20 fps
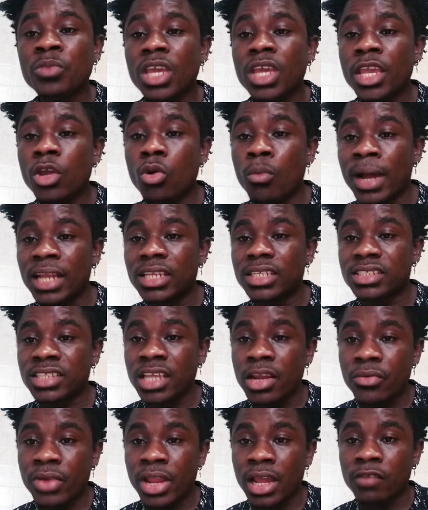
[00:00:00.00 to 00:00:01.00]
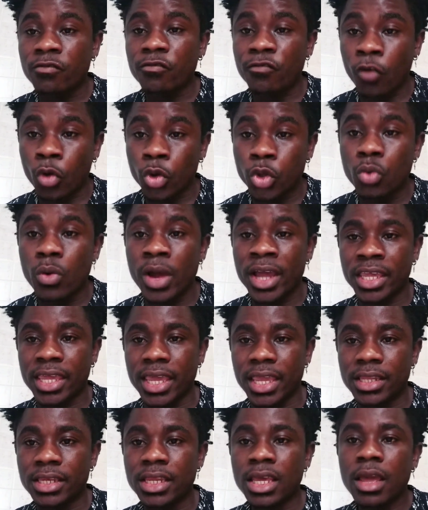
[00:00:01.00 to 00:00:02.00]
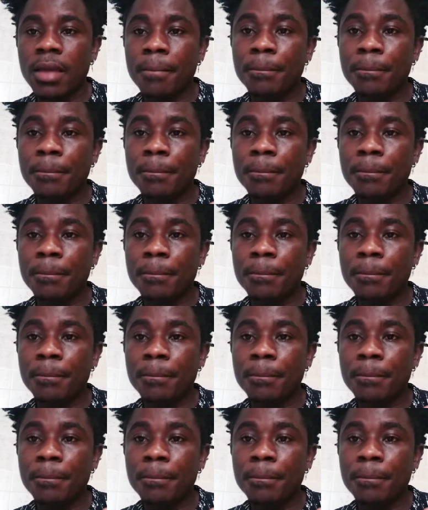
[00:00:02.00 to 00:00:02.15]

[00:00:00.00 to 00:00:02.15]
humanitarian for you again,